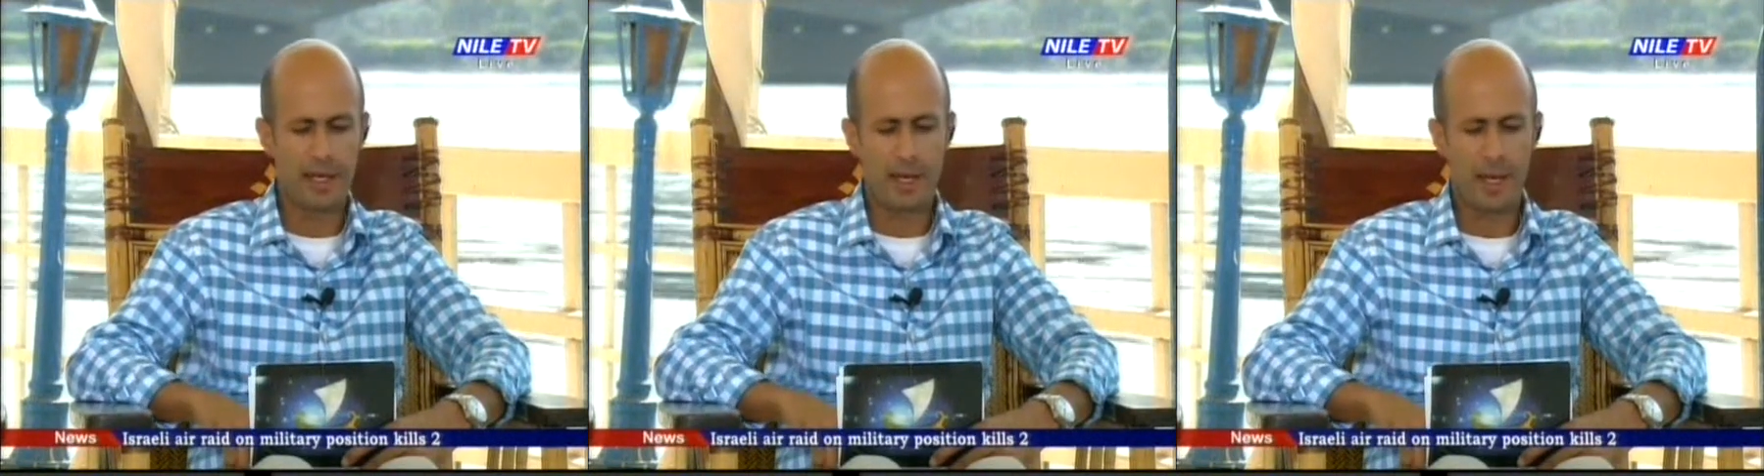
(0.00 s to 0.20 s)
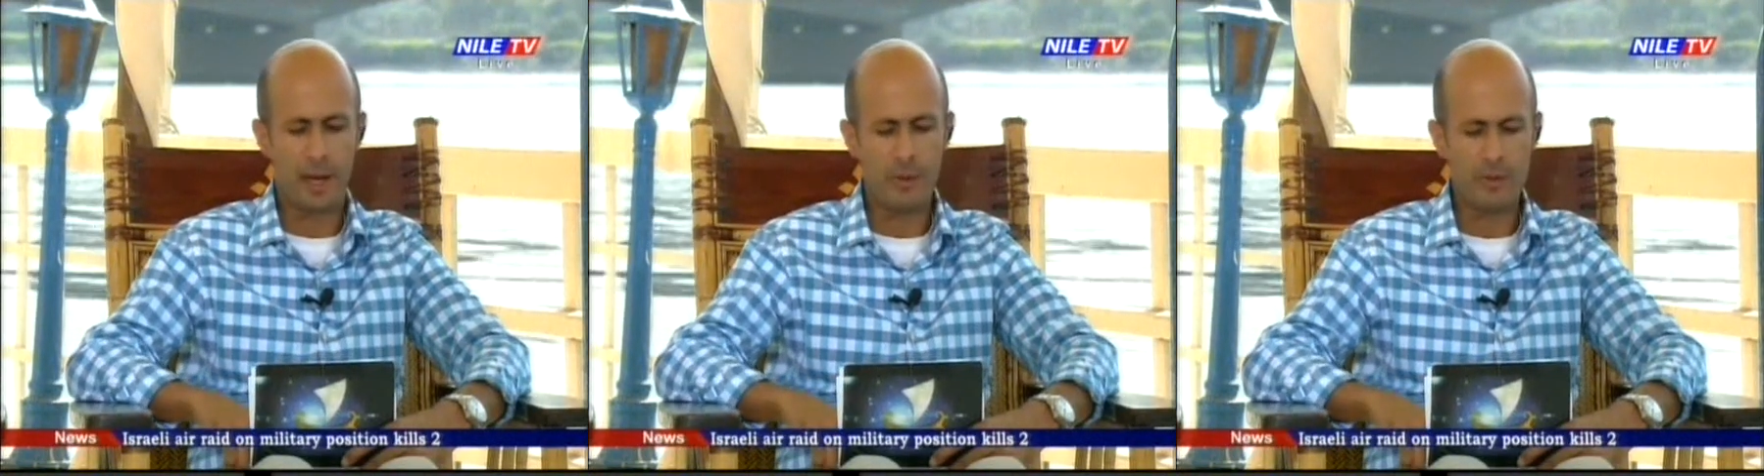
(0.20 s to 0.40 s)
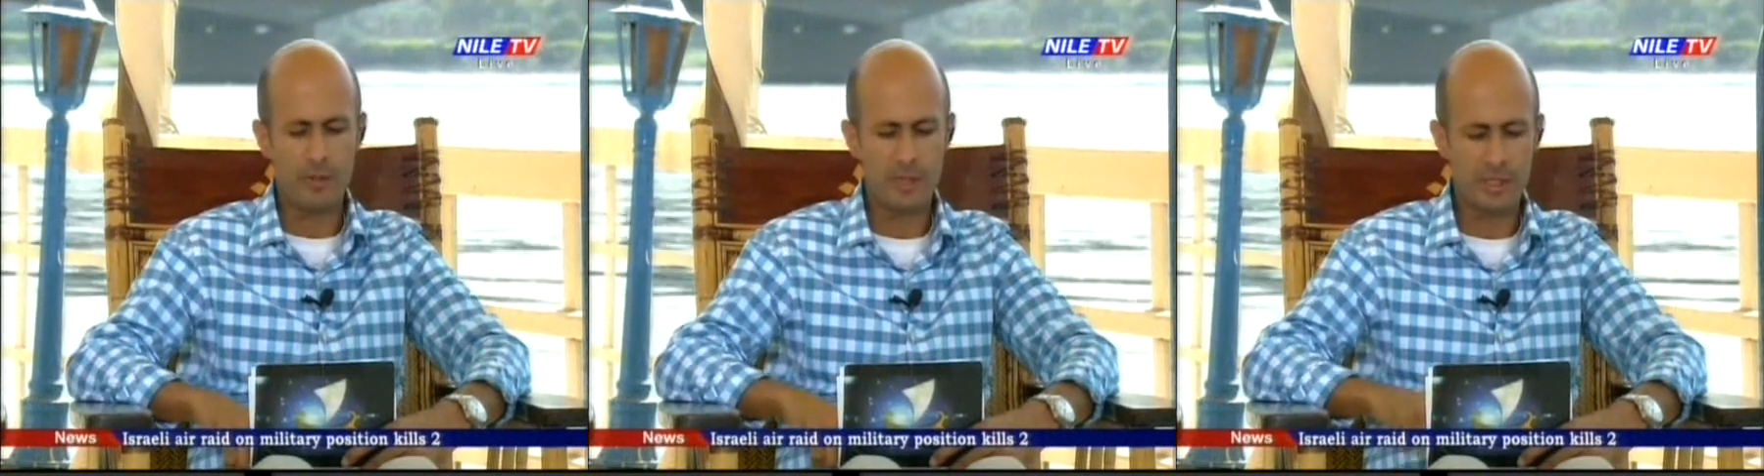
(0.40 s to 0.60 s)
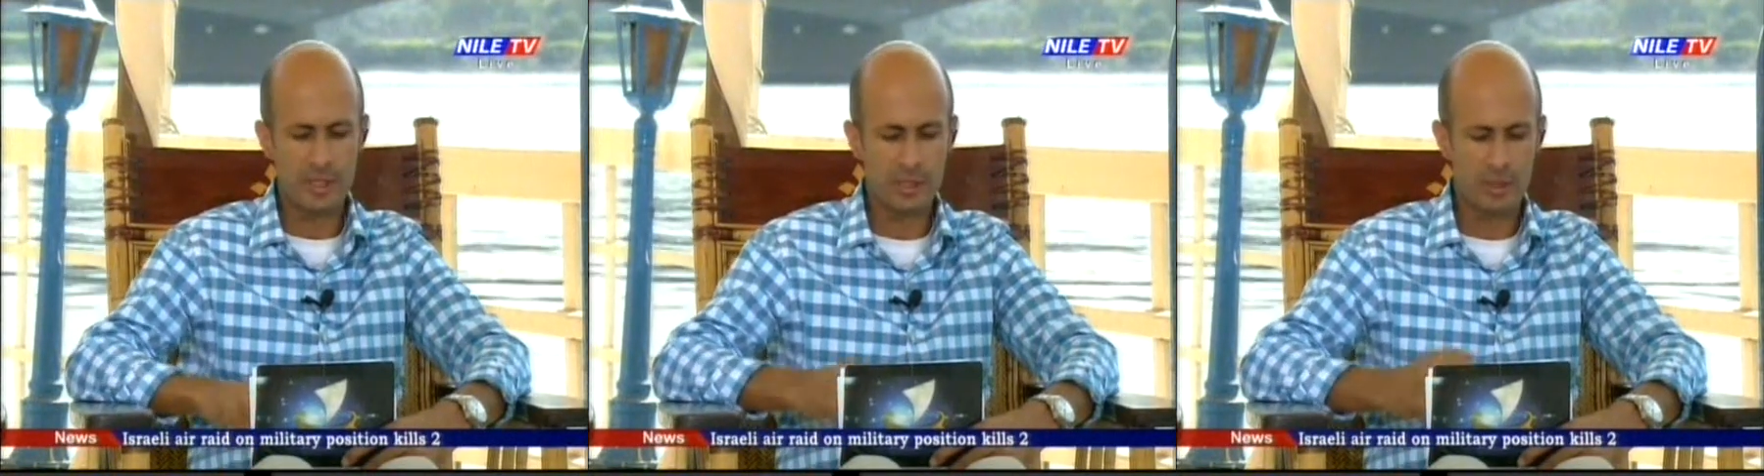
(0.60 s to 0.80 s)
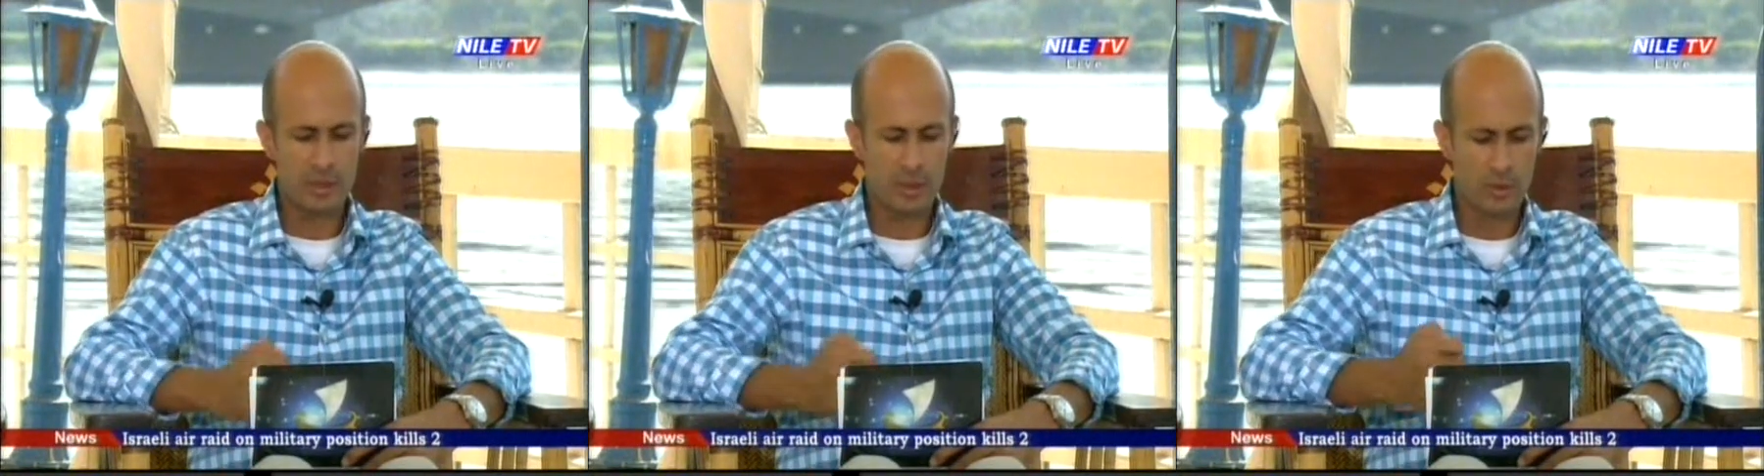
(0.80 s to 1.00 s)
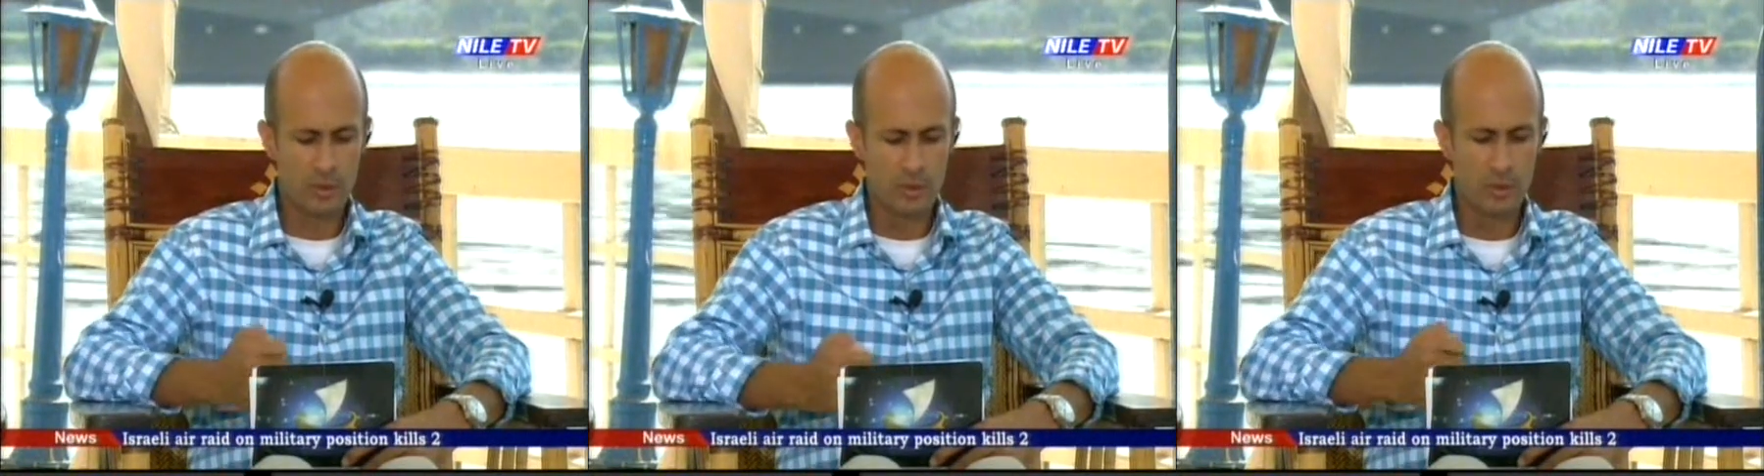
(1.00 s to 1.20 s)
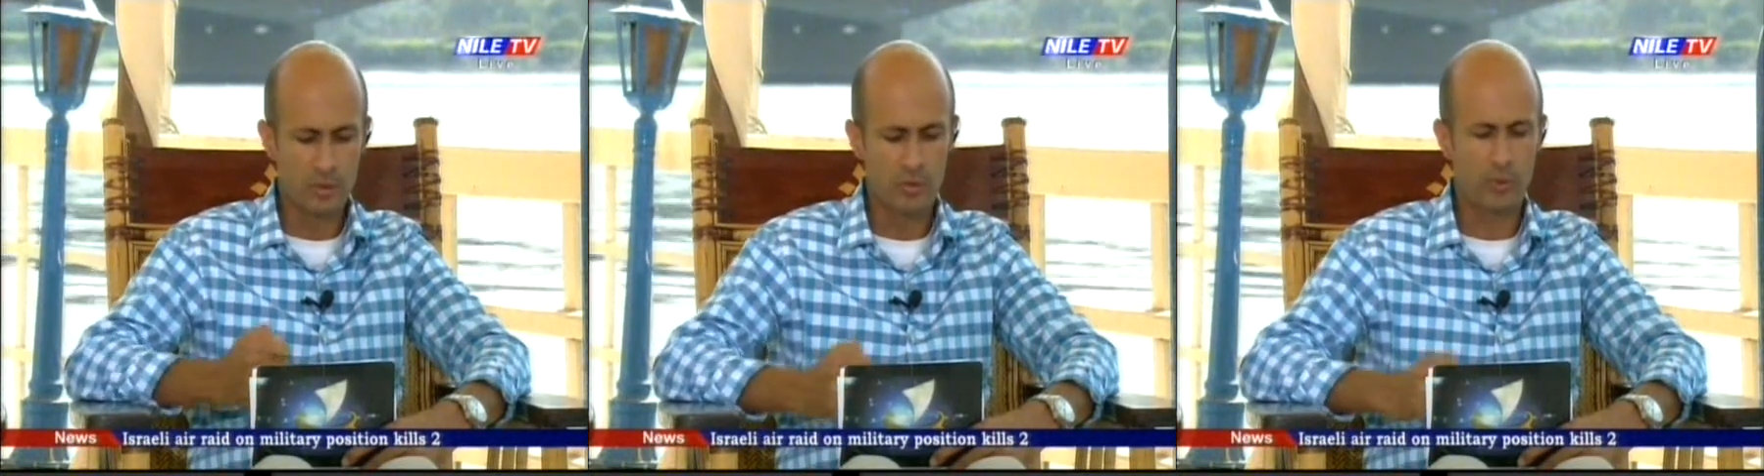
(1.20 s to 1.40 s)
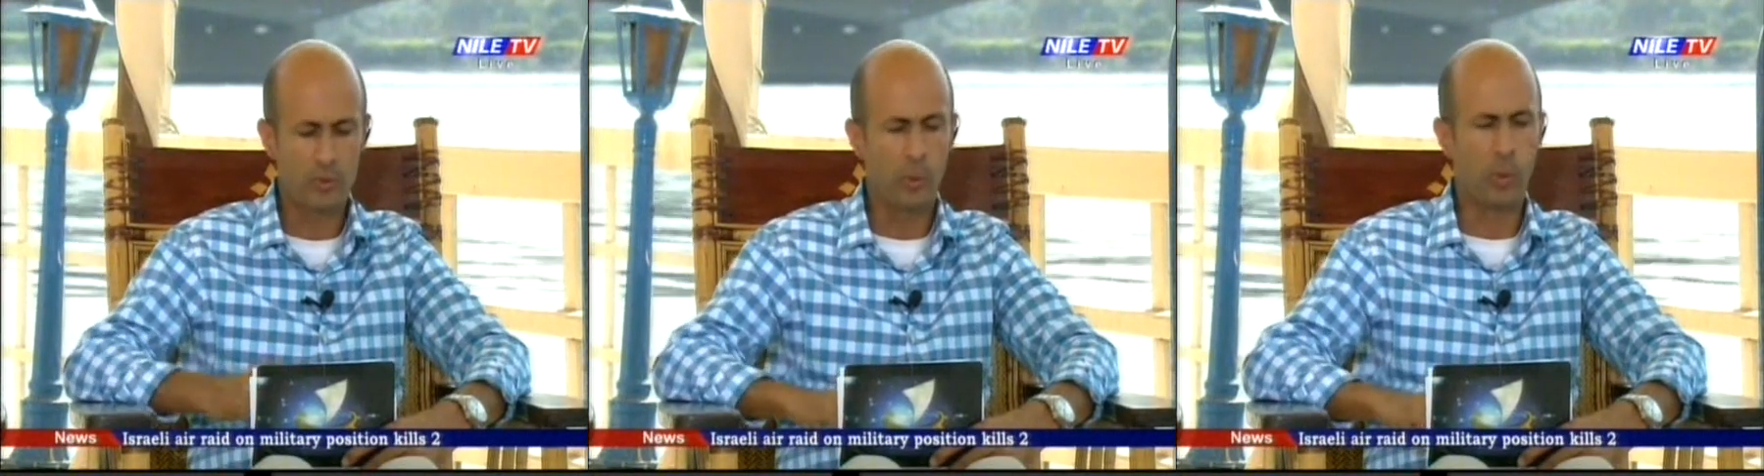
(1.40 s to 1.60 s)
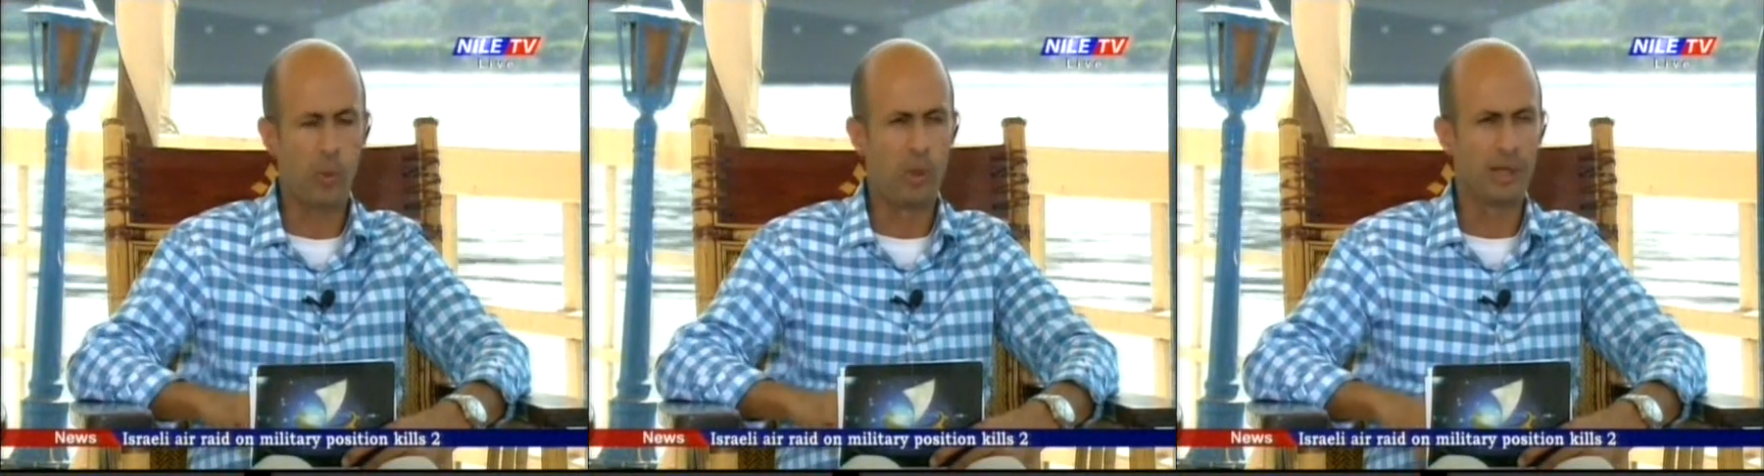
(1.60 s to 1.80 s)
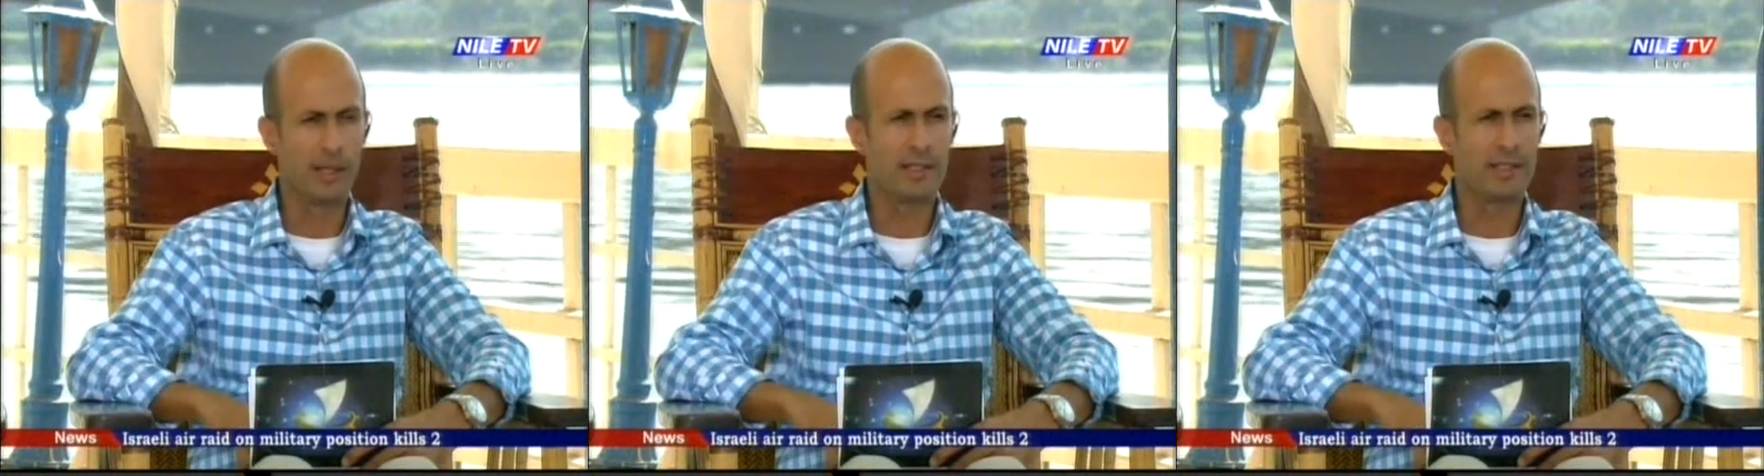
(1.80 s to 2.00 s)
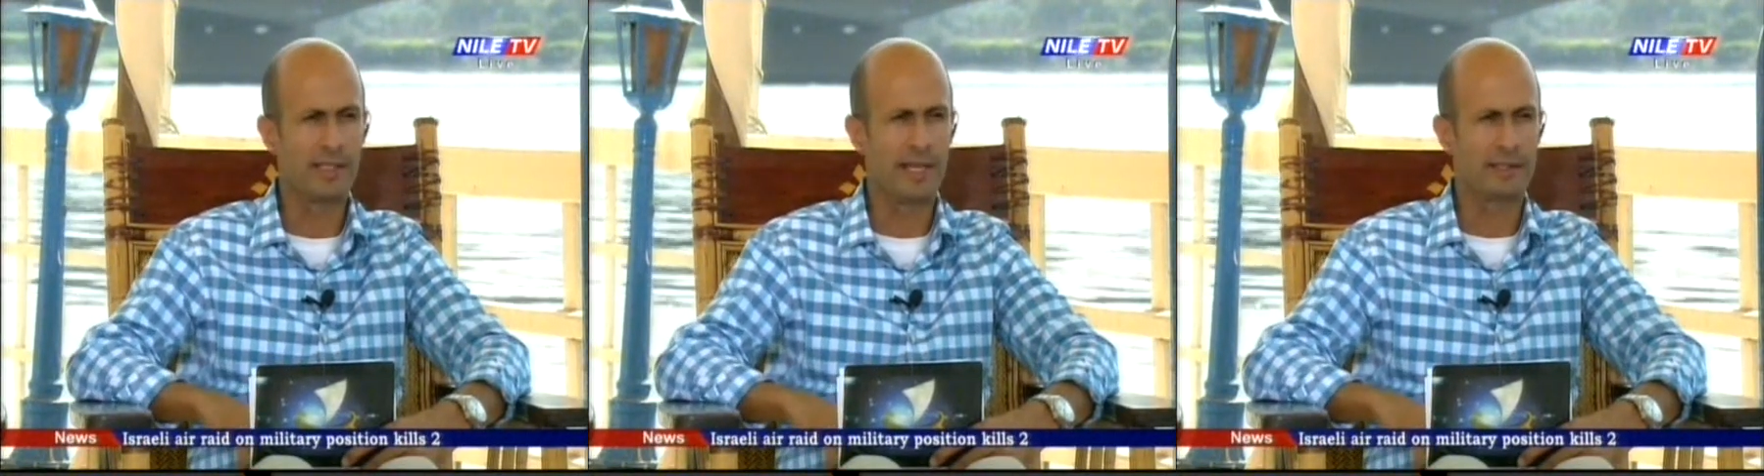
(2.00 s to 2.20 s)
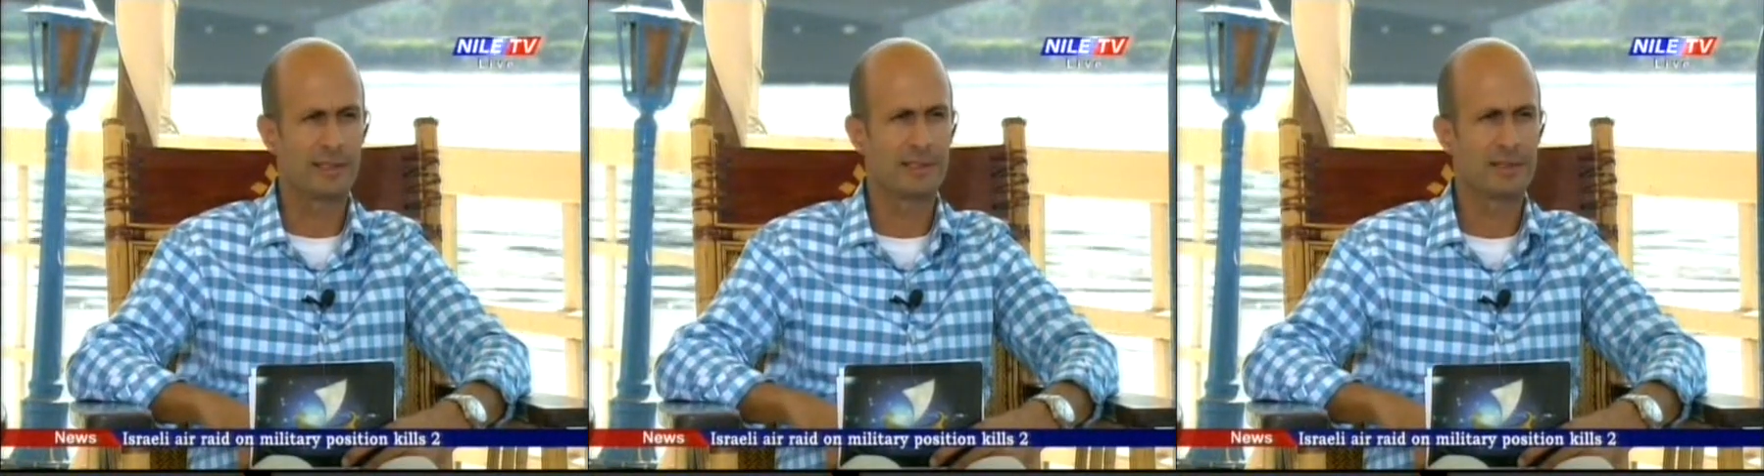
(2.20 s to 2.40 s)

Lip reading: How are you seeing youth role in that?